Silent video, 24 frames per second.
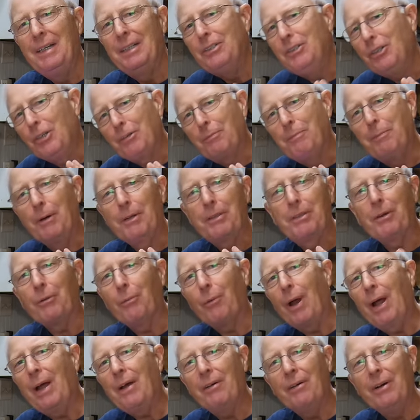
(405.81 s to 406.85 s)
Just put the
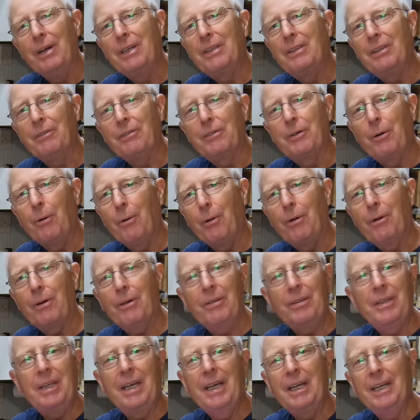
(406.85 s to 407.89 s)
right length of cord
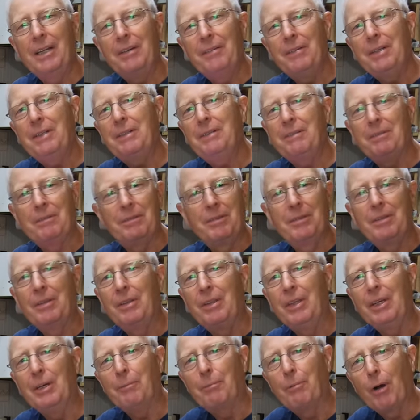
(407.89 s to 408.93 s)
on the end of it,
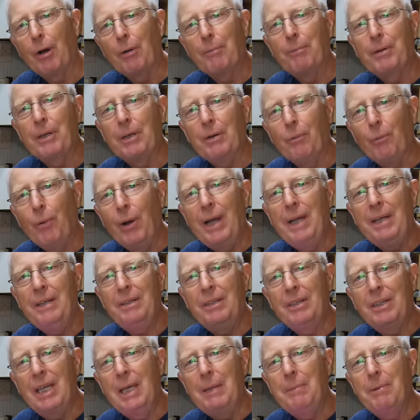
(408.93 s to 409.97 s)
the appropriate weight
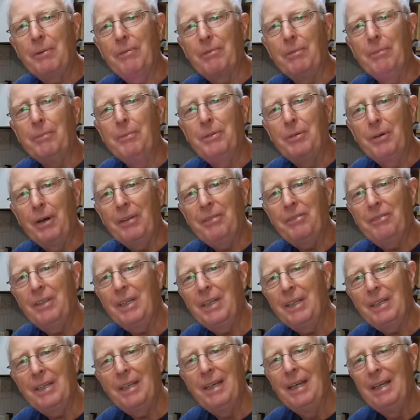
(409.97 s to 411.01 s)
to keep it from
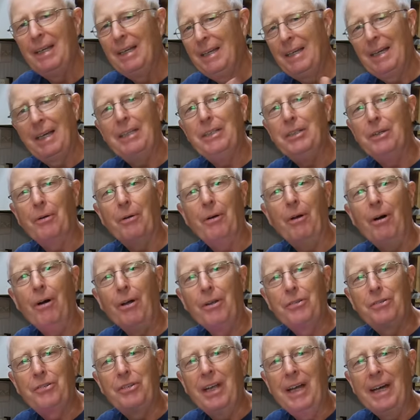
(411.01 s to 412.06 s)
drifting, and you're
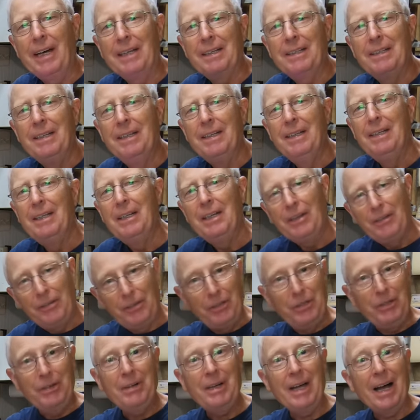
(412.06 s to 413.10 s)
all set.
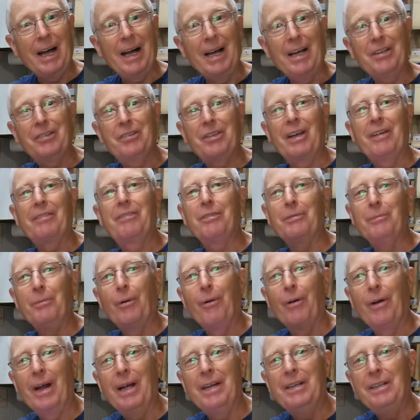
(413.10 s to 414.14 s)
If you guys have some
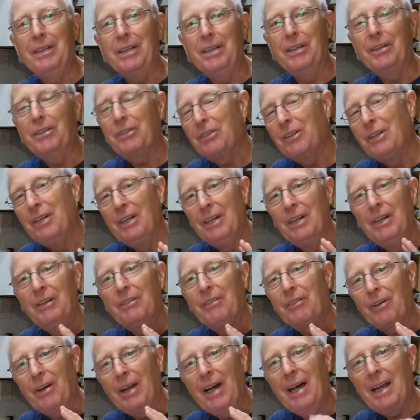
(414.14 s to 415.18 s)
more ideas
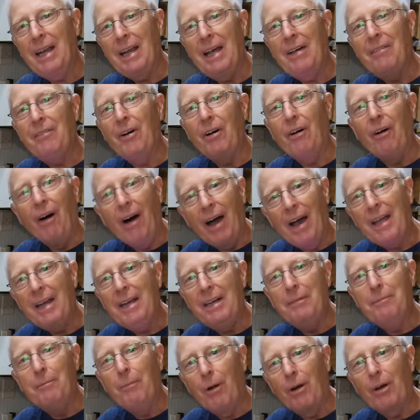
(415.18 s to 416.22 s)
for how to have a
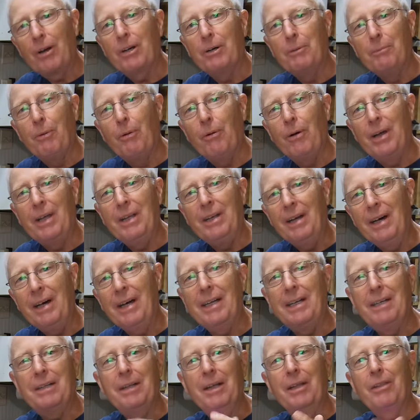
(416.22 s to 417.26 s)
lighted marker buoy at
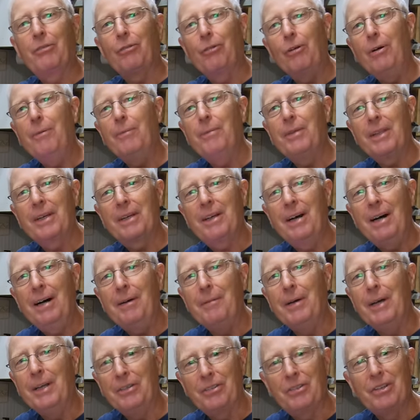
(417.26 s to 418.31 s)
night, throw them in the
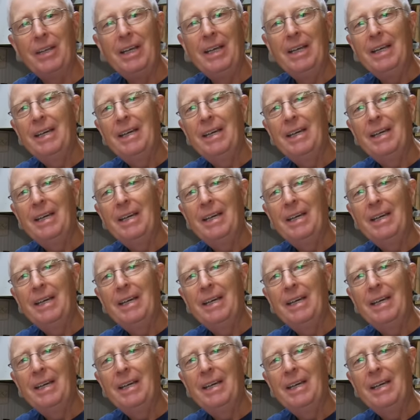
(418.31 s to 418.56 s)
comments.